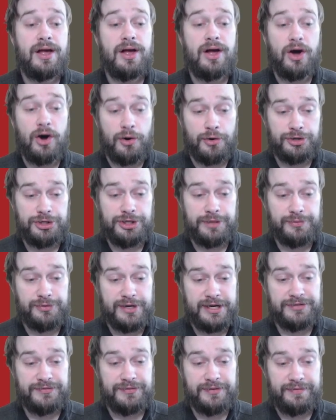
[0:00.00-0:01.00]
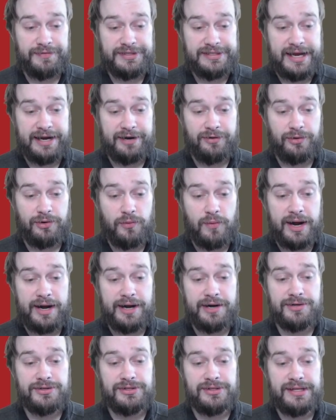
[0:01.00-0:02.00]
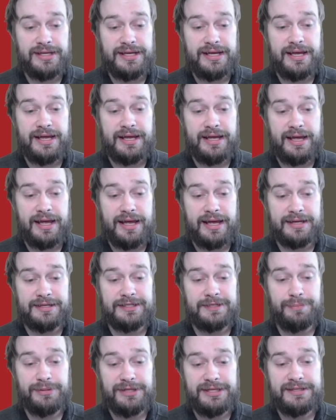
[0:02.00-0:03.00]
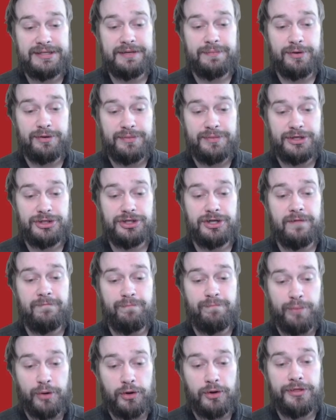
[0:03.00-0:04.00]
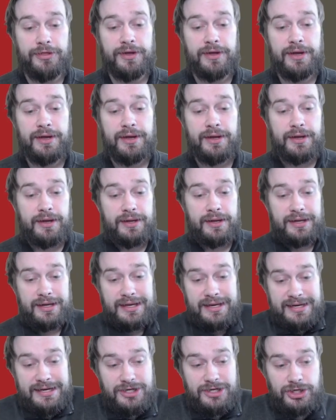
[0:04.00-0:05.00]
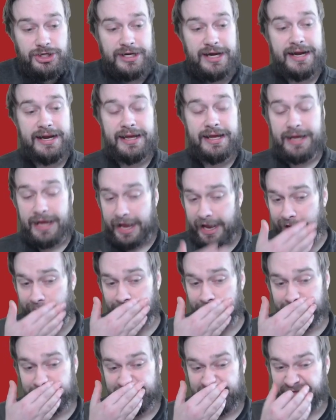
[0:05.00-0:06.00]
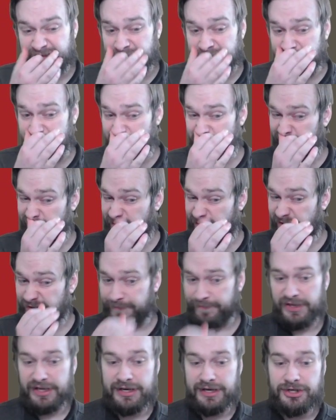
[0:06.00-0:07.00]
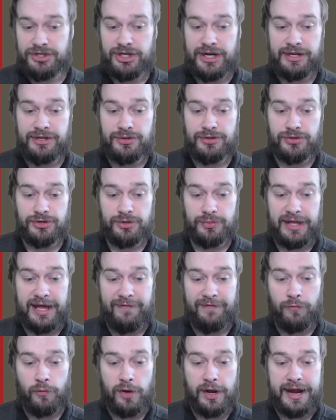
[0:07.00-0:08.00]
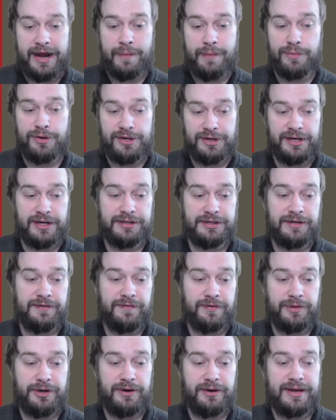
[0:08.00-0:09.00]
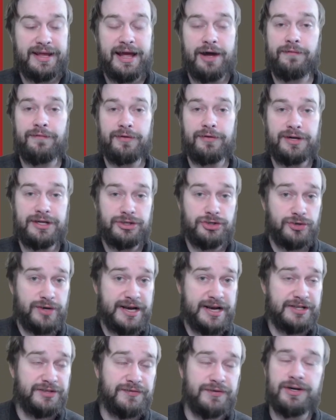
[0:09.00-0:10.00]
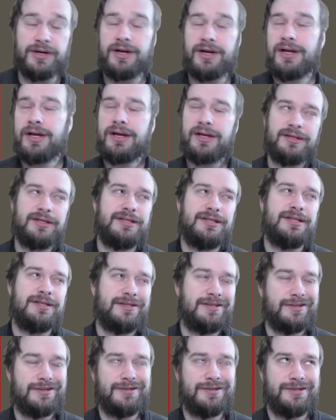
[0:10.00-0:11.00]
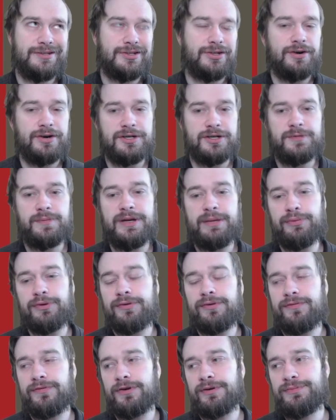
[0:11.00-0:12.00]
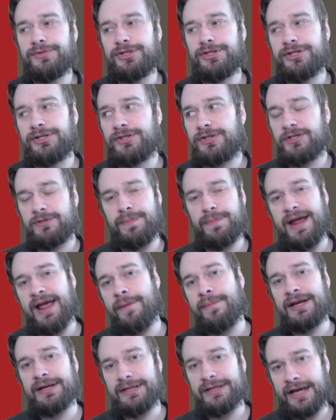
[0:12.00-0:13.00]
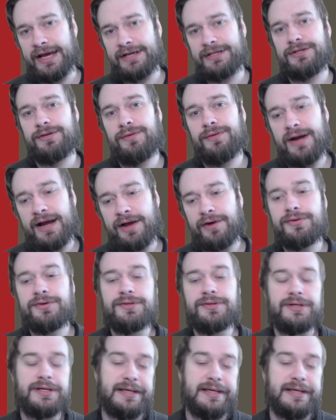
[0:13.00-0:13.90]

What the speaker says: Ownership transfer of a deck requires the explicit permission of both initiating and receiving users. The initiating user will have 1 amber deducted from their account for each transfer. This is to discourage people from just spamming decks around,